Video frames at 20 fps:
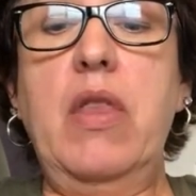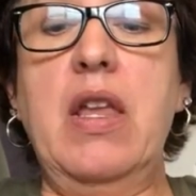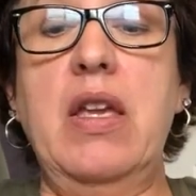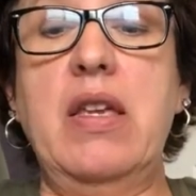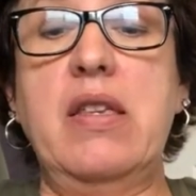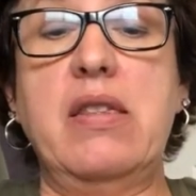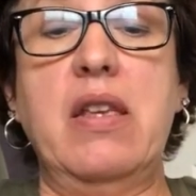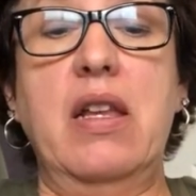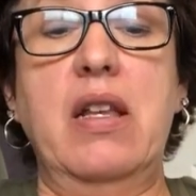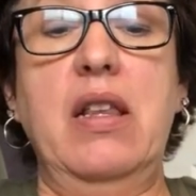I
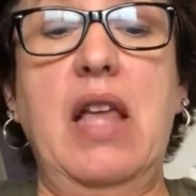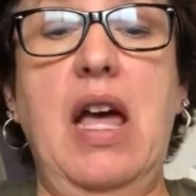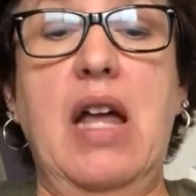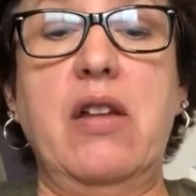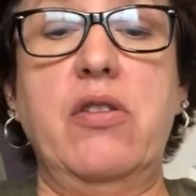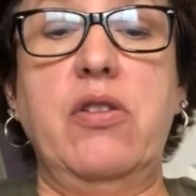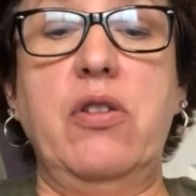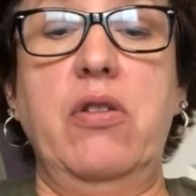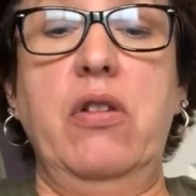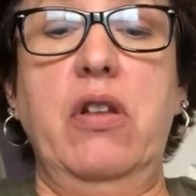said,
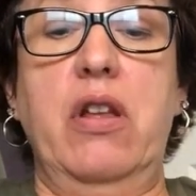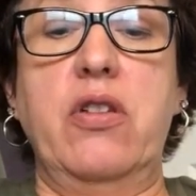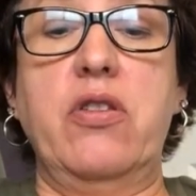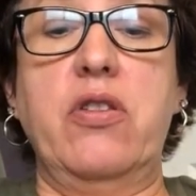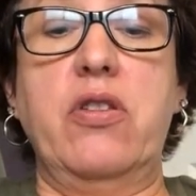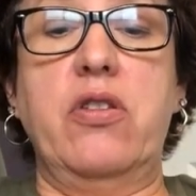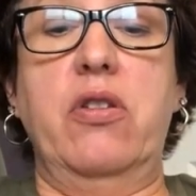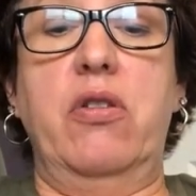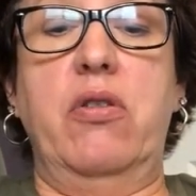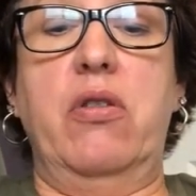latitude and
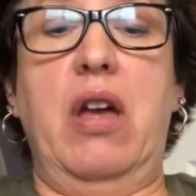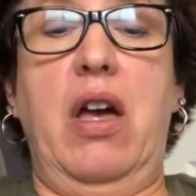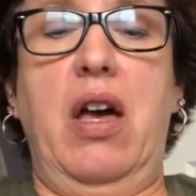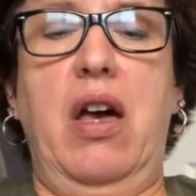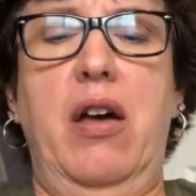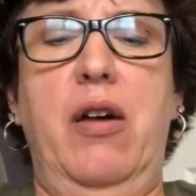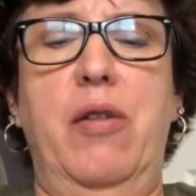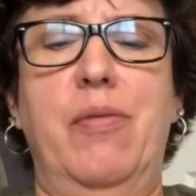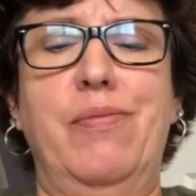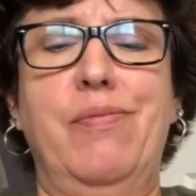longitude.
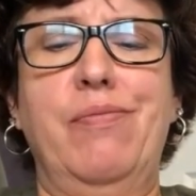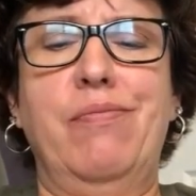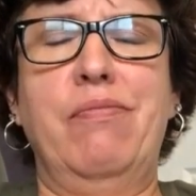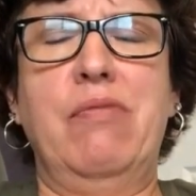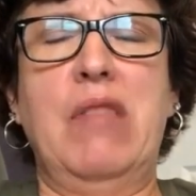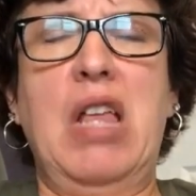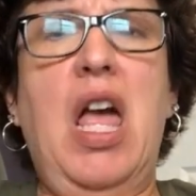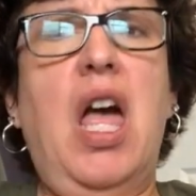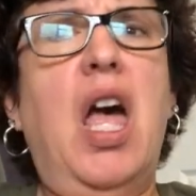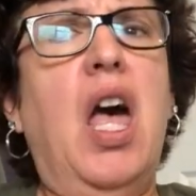Um,
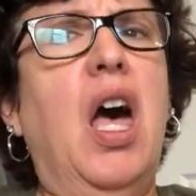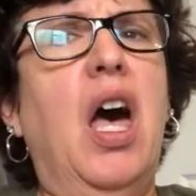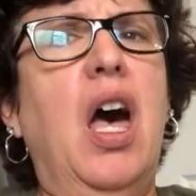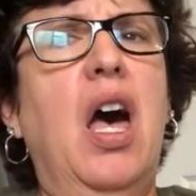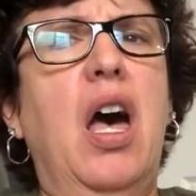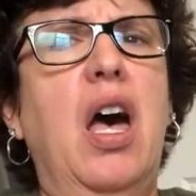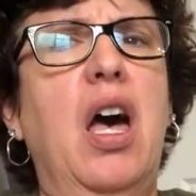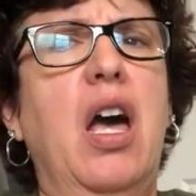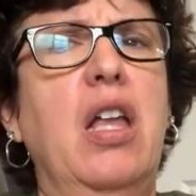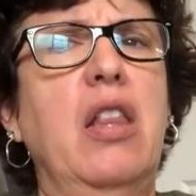
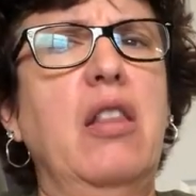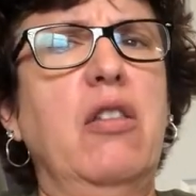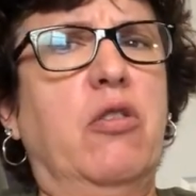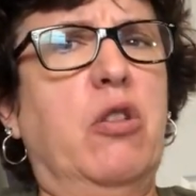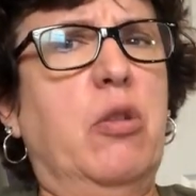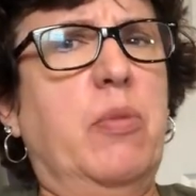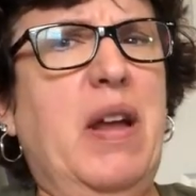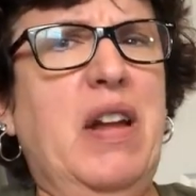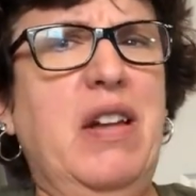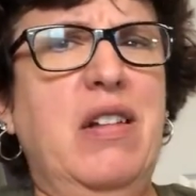I learned
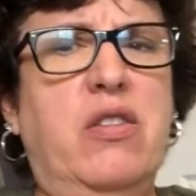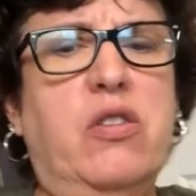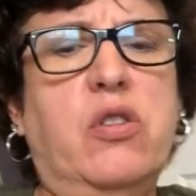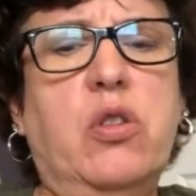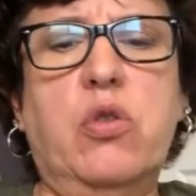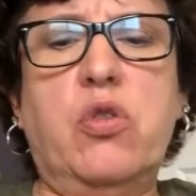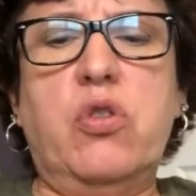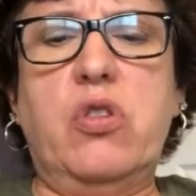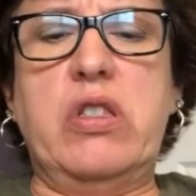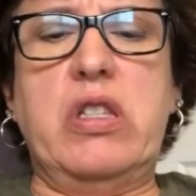about it in
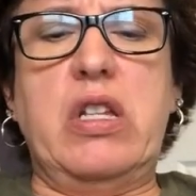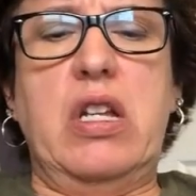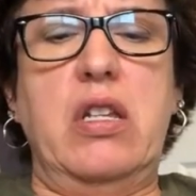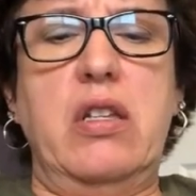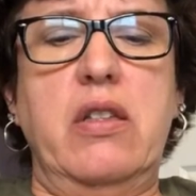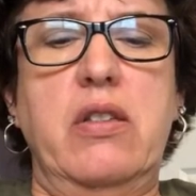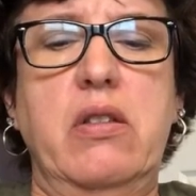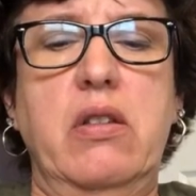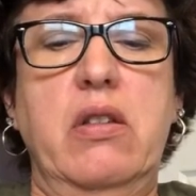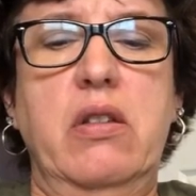social
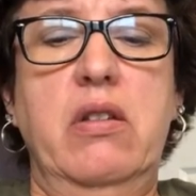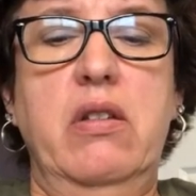studies.